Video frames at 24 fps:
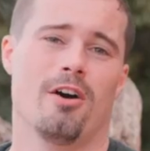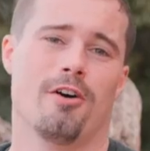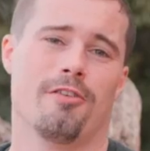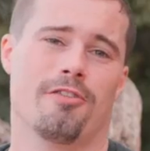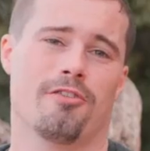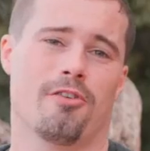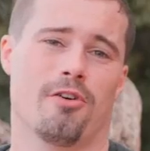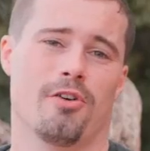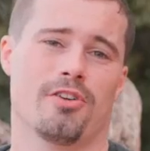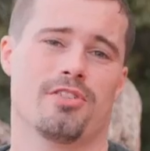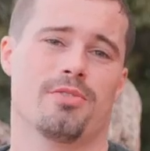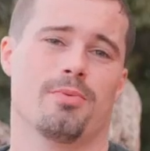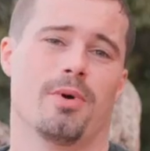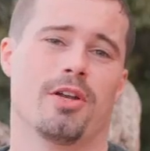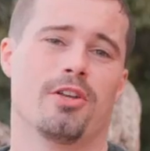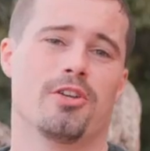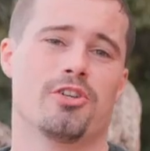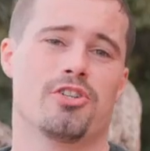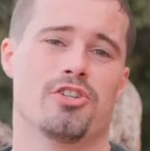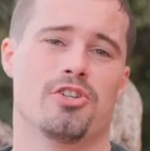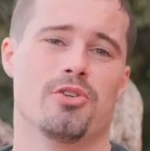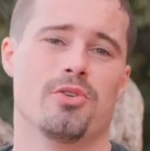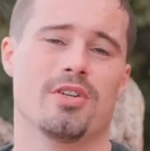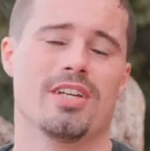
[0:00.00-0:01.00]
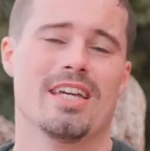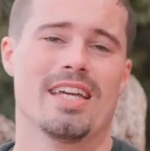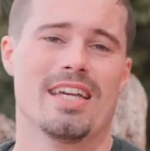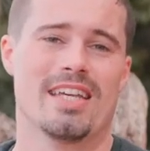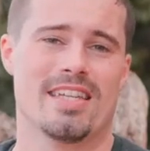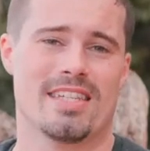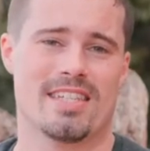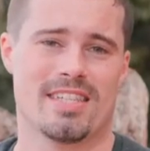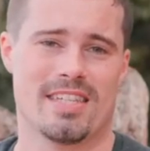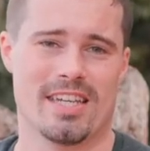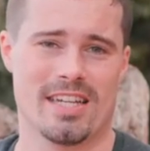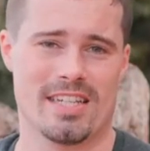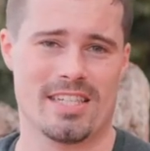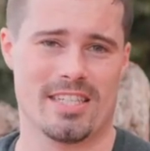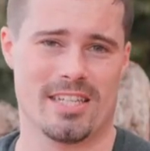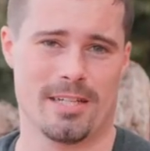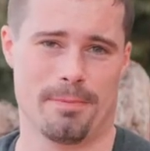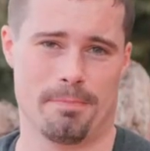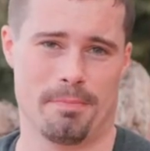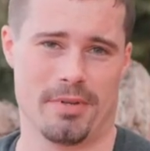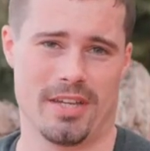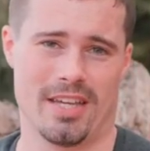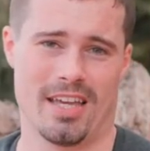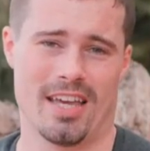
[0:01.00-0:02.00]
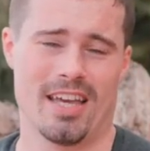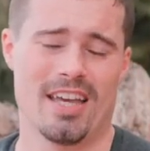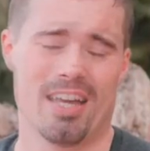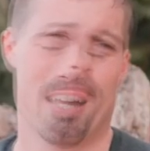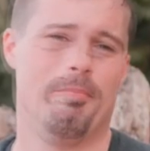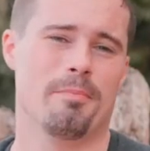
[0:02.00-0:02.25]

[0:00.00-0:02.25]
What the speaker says: of course, when you shoot 60p.